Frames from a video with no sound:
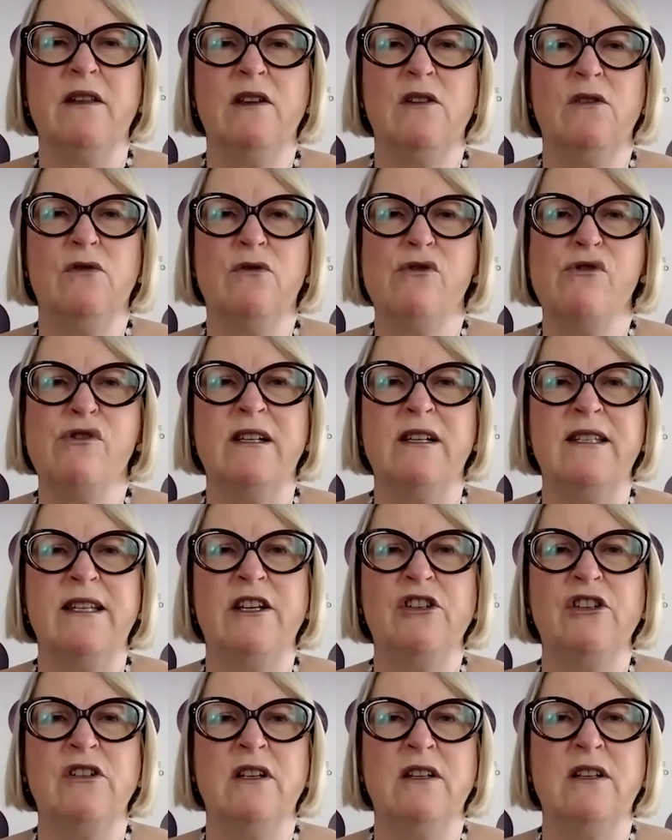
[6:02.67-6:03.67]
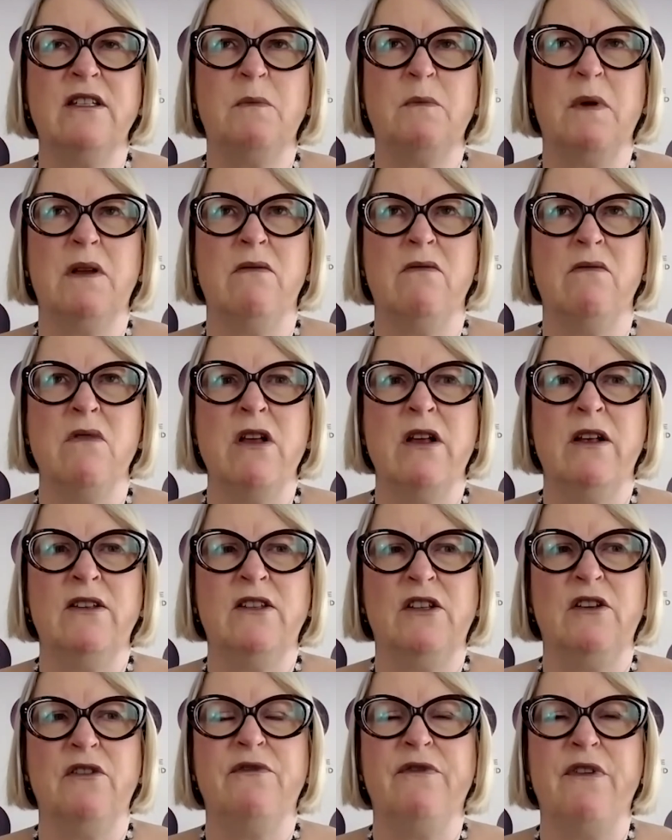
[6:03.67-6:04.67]
that your organization has been
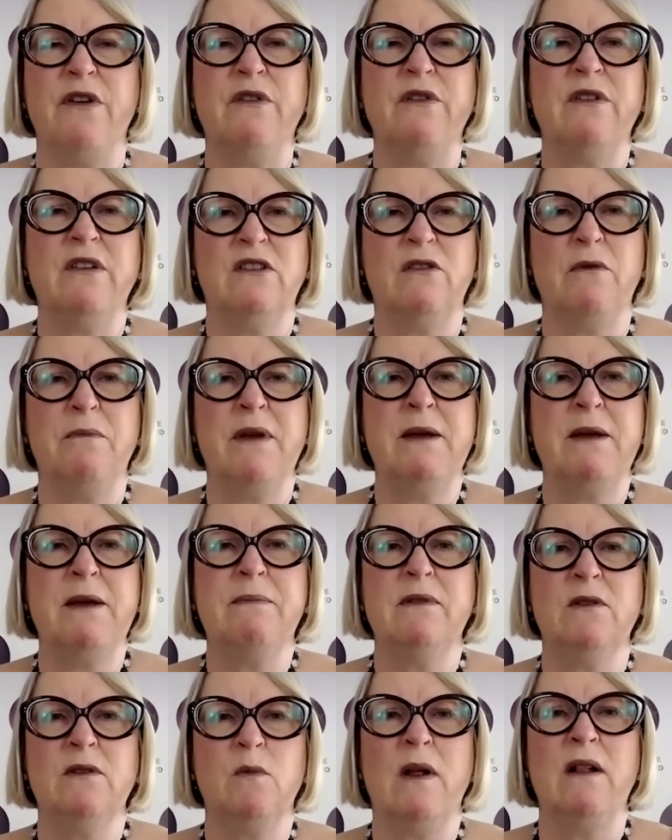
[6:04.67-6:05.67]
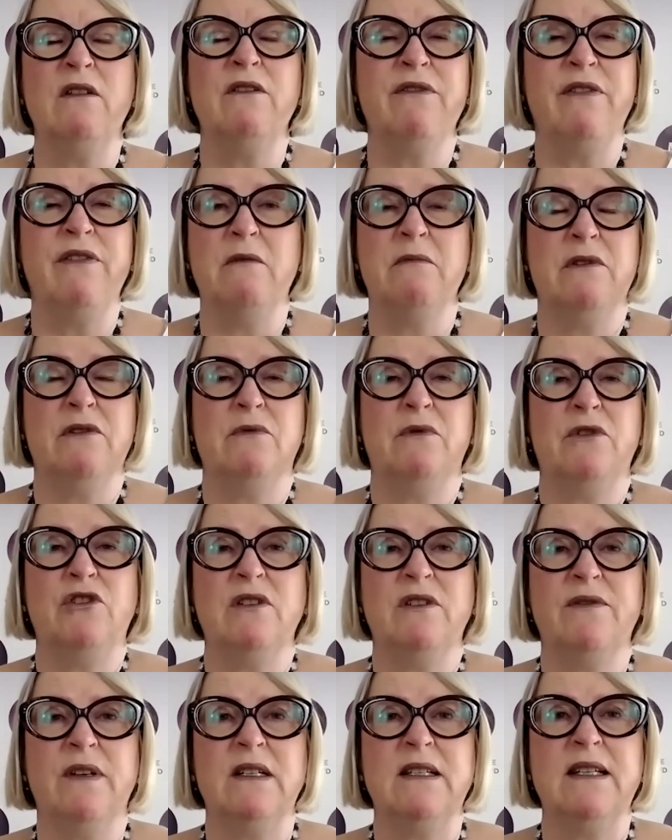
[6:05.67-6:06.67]
so focused on people's welfare, which
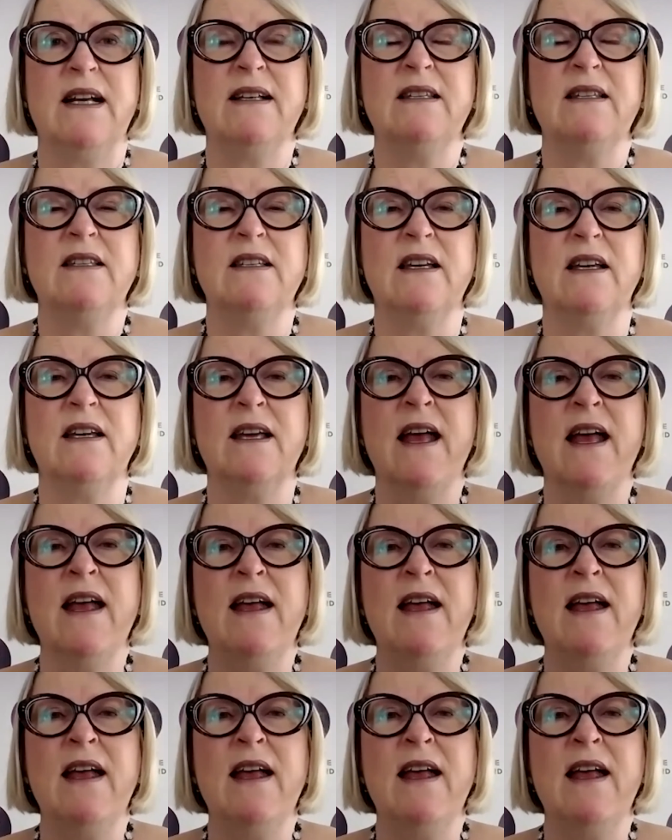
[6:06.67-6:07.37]
is fantastic.